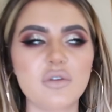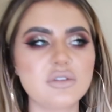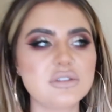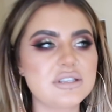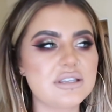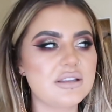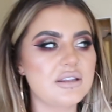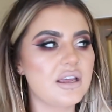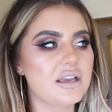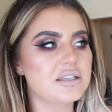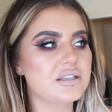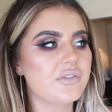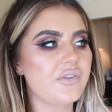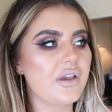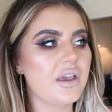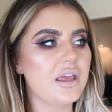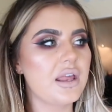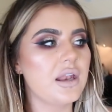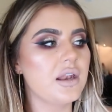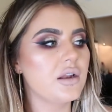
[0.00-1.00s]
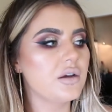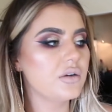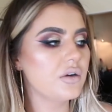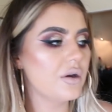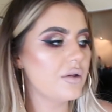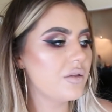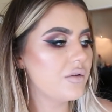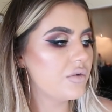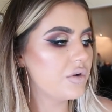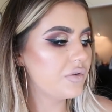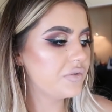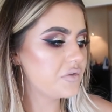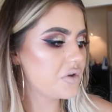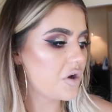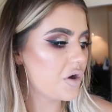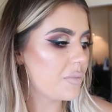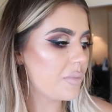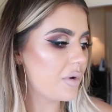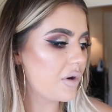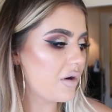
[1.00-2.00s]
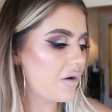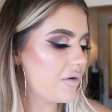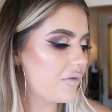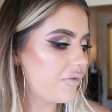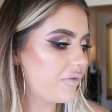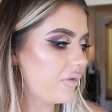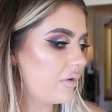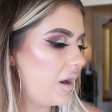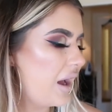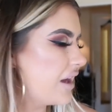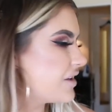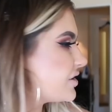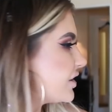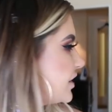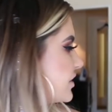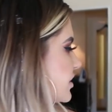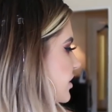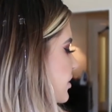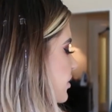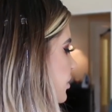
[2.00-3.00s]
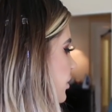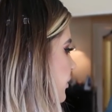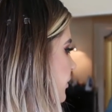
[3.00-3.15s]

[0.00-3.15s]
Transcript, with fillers: We're going to the next event on the rooftop of, actually is it the